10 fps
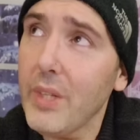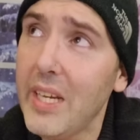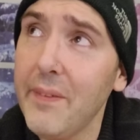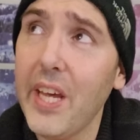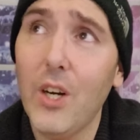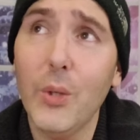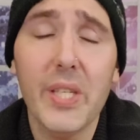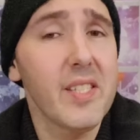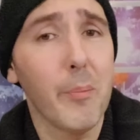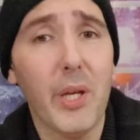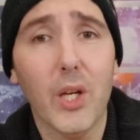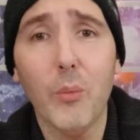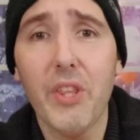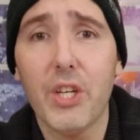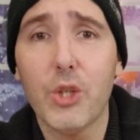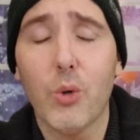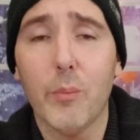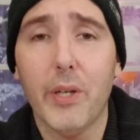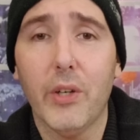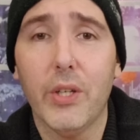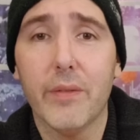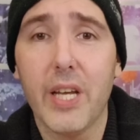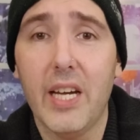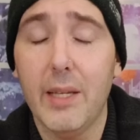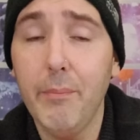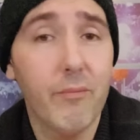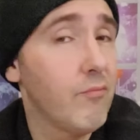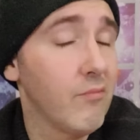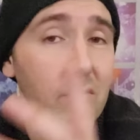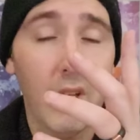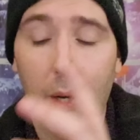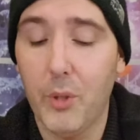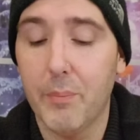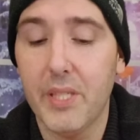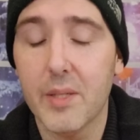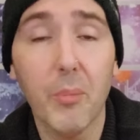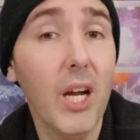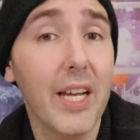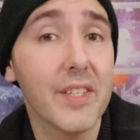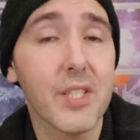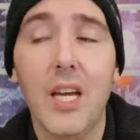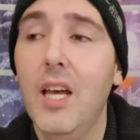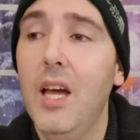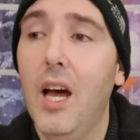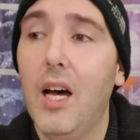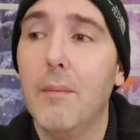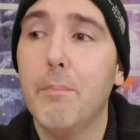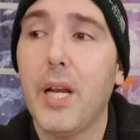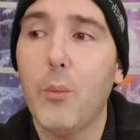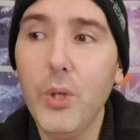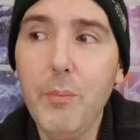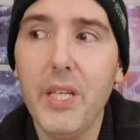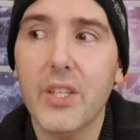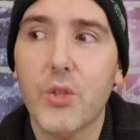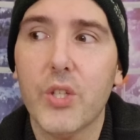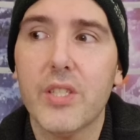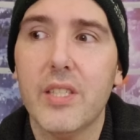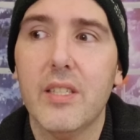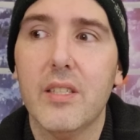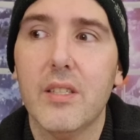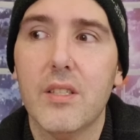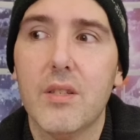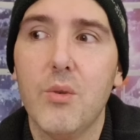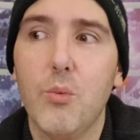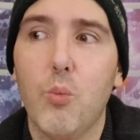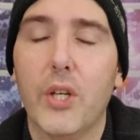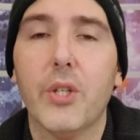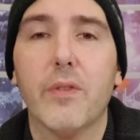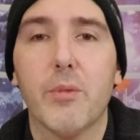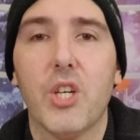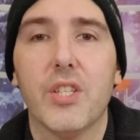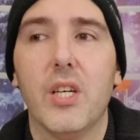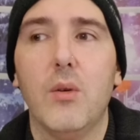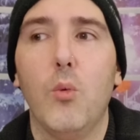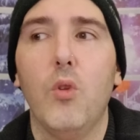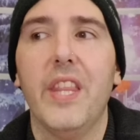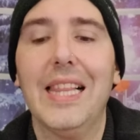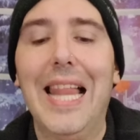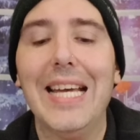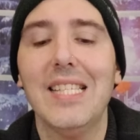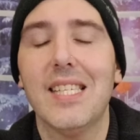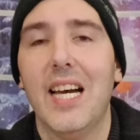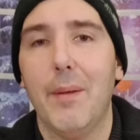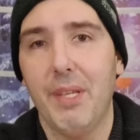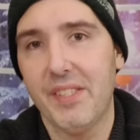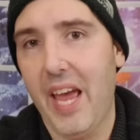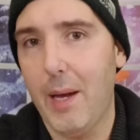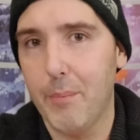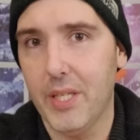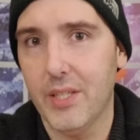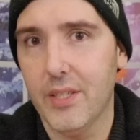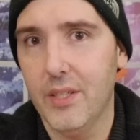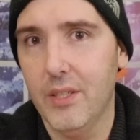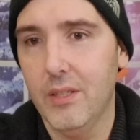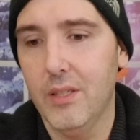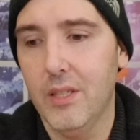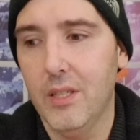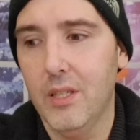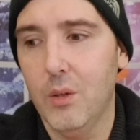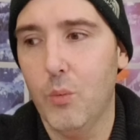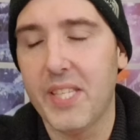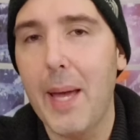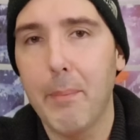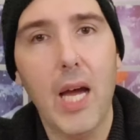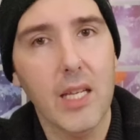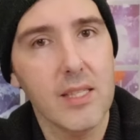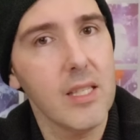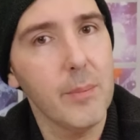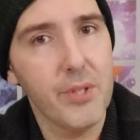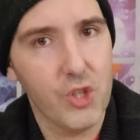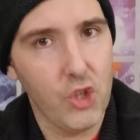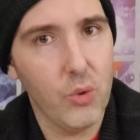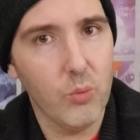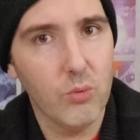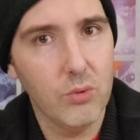if they all disappear within a short period of time, I wouldn't be surprised. Um, but I would be interested to wonder from Chantal the last time this happened, was that buying subs too?